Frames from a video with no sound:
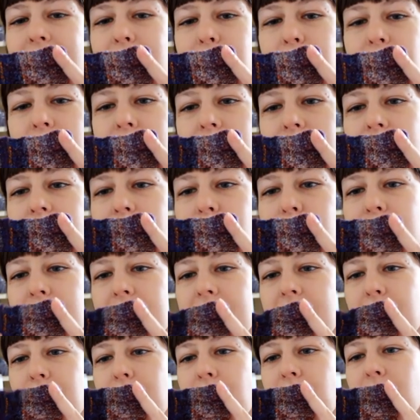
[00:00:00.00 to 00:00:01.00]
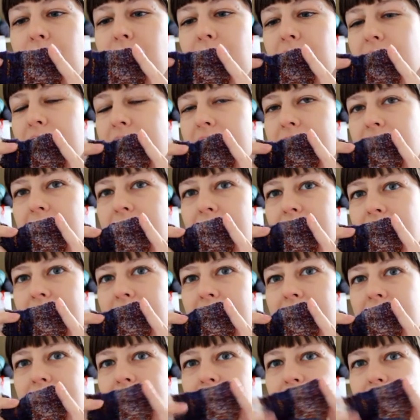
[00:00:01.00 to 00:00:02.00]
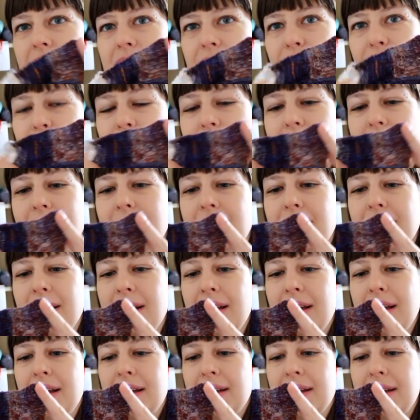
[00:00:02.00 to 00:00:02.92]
because there was some gold in it as well.